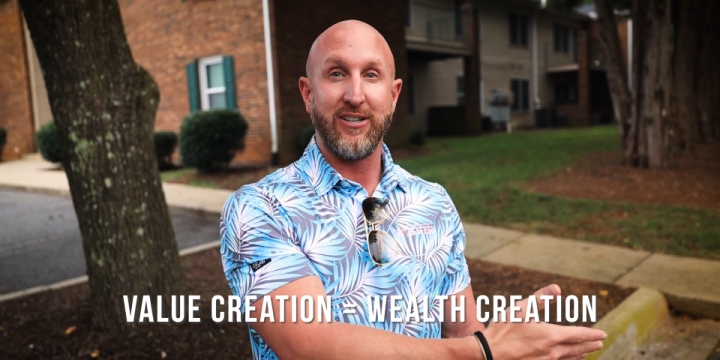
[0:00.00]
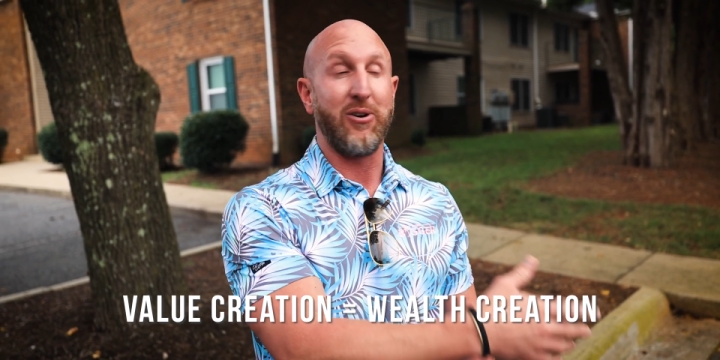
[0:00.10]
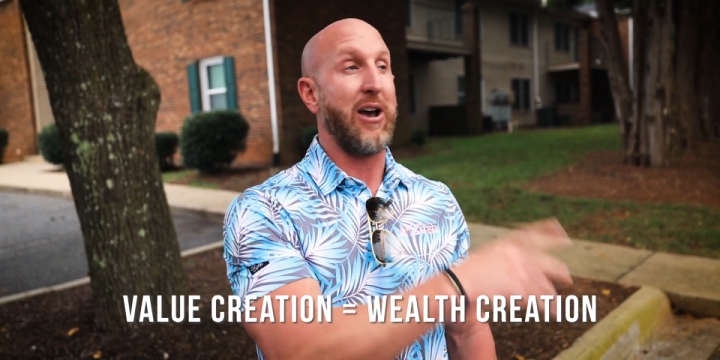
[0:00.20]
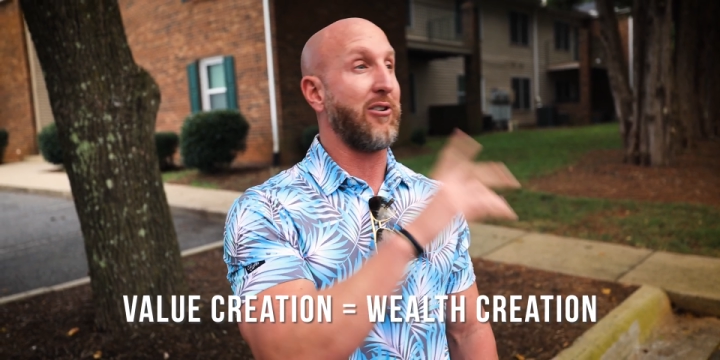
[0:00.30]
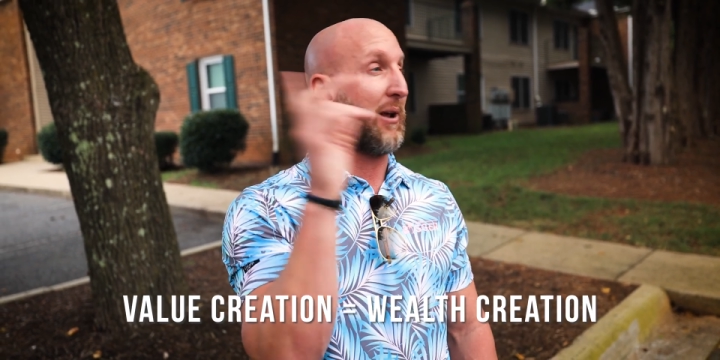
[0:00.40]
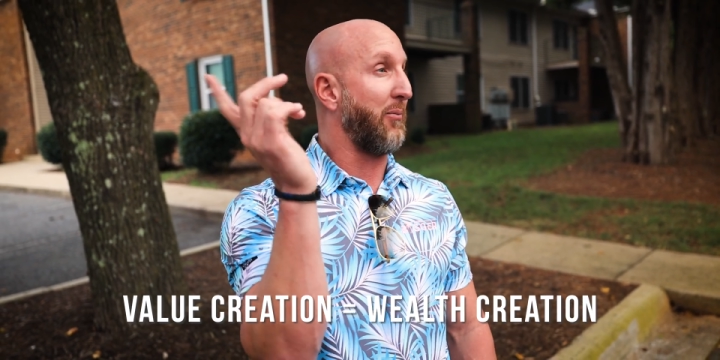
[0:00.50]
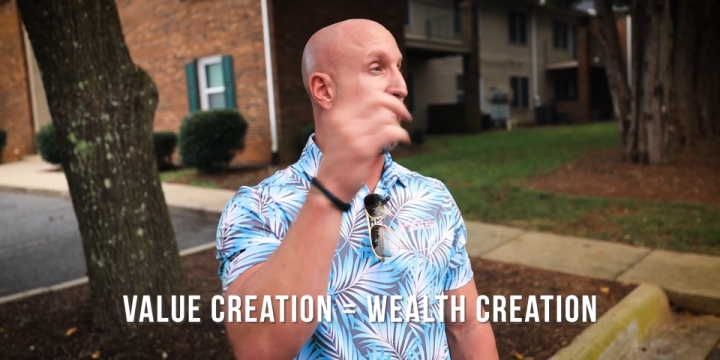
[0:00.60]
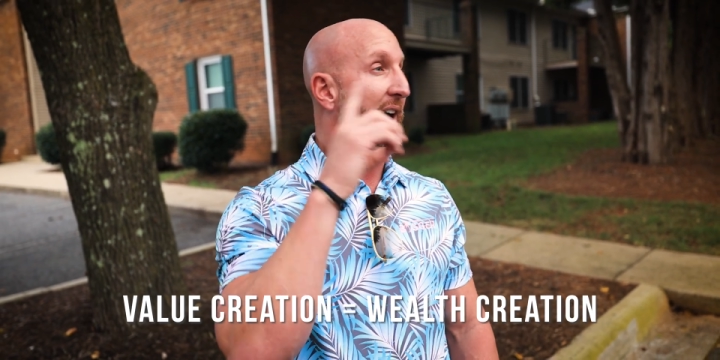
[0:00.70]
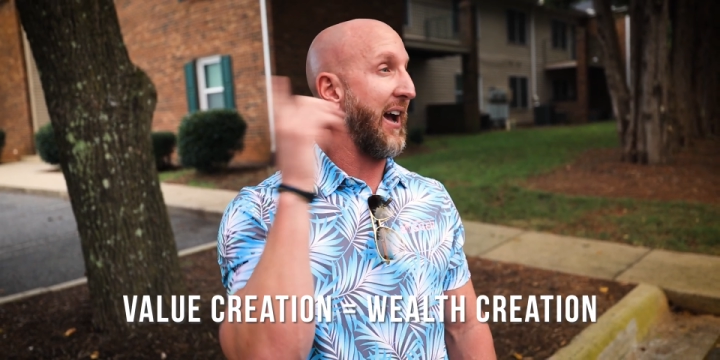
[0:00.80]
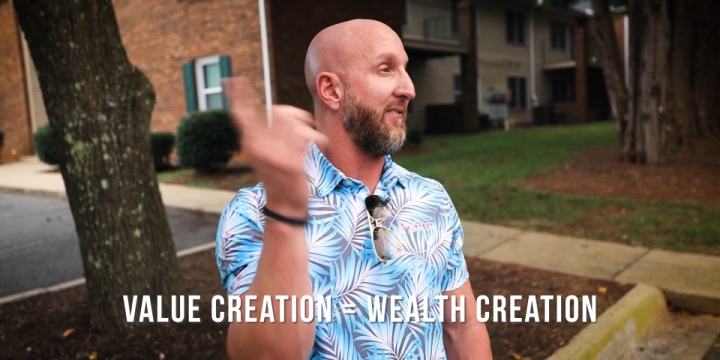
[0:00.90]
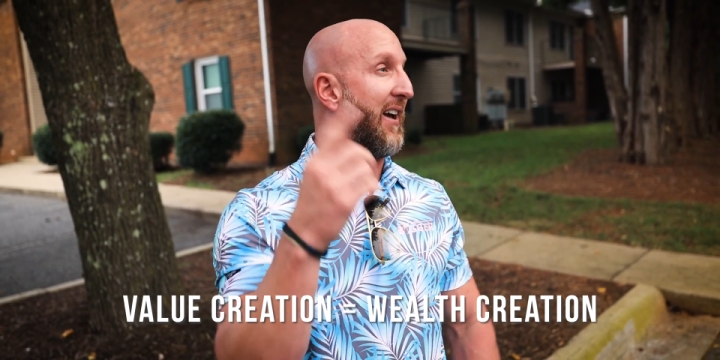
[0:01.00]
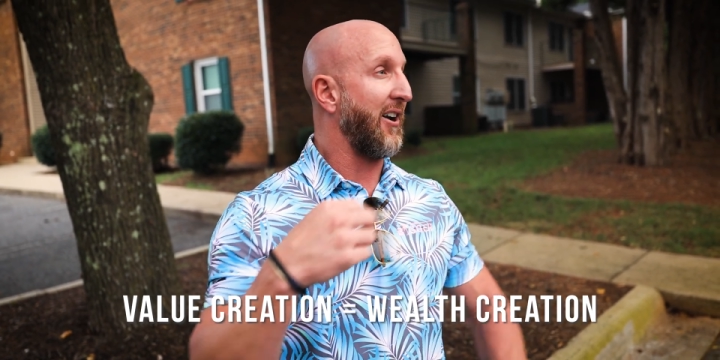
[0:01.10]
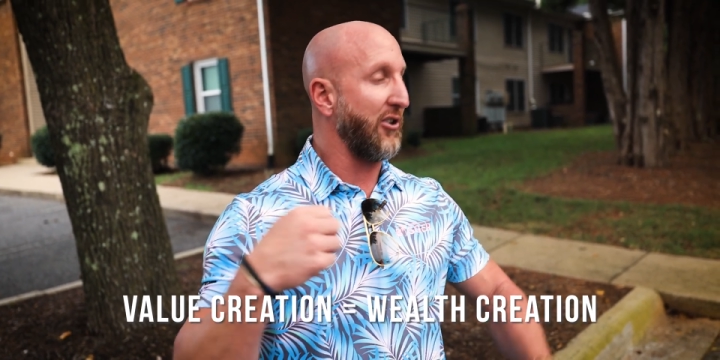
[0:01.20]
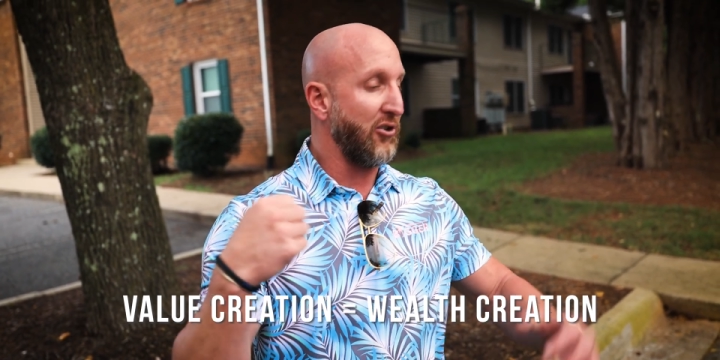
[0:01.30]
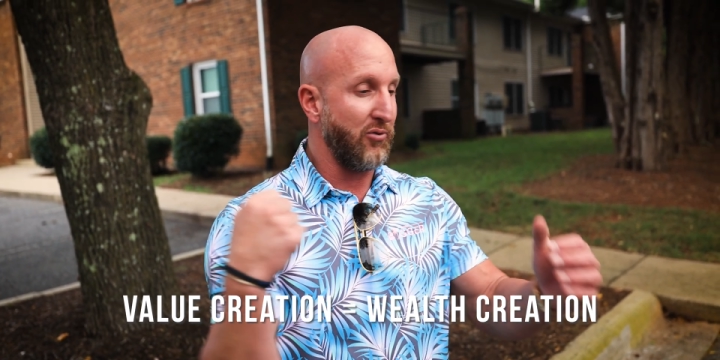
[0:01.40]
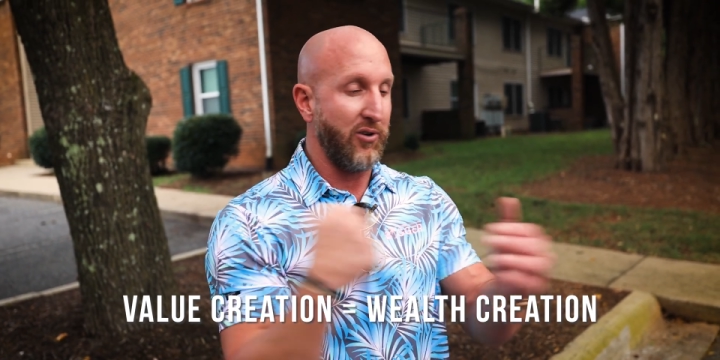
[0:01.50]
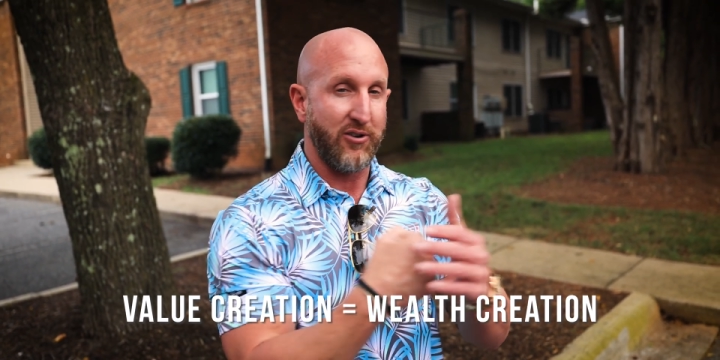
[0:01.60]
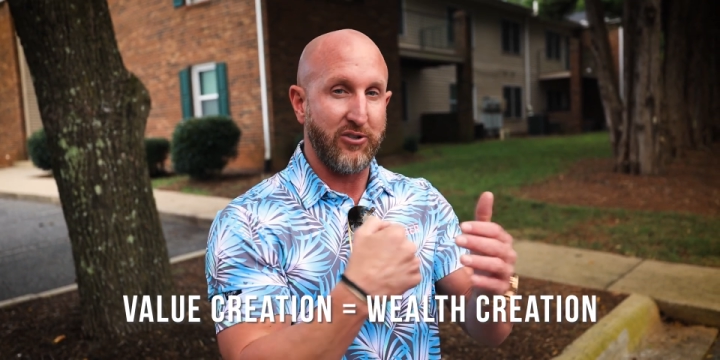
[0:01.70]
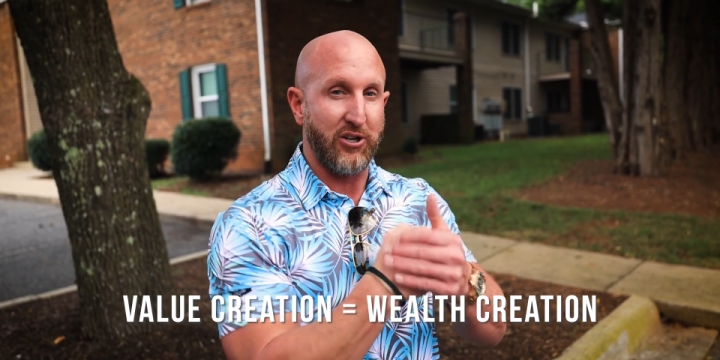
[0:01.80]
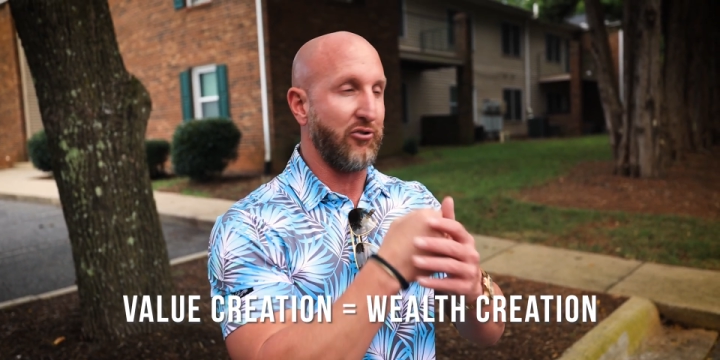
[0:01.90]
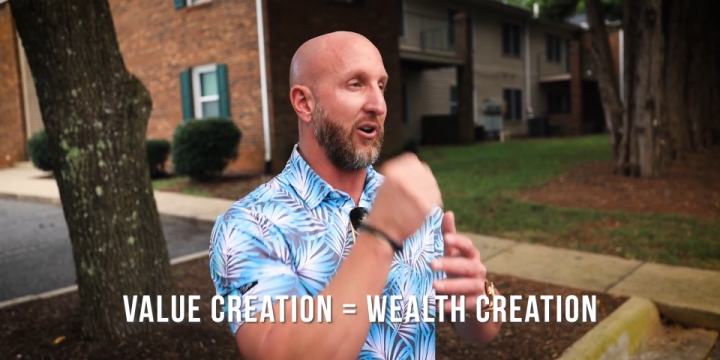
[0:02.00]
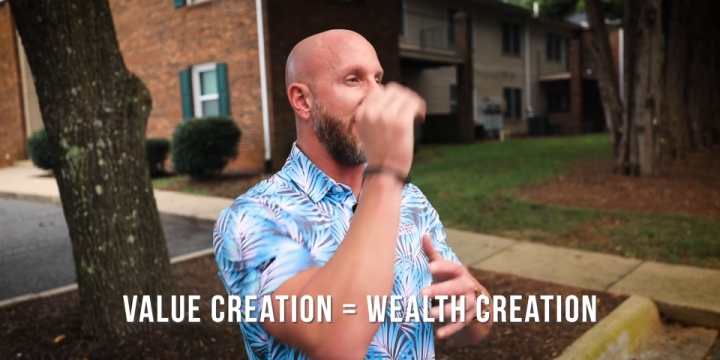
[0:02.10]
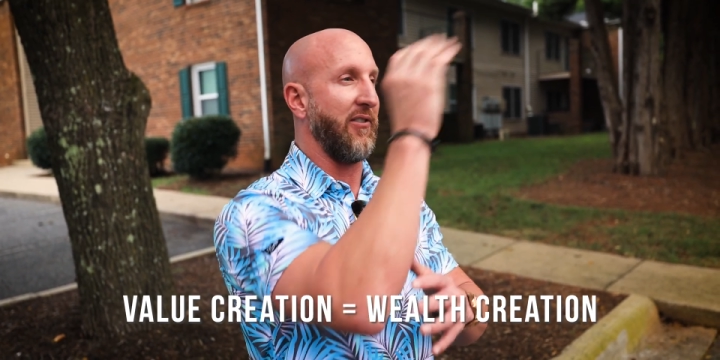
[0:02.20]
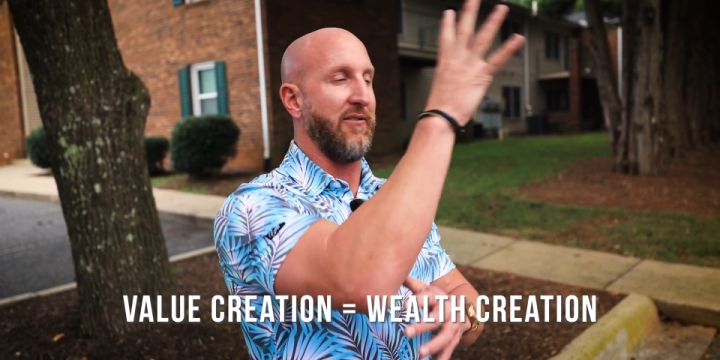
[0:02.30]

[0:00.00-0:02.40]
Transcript: So how can I provide value to drive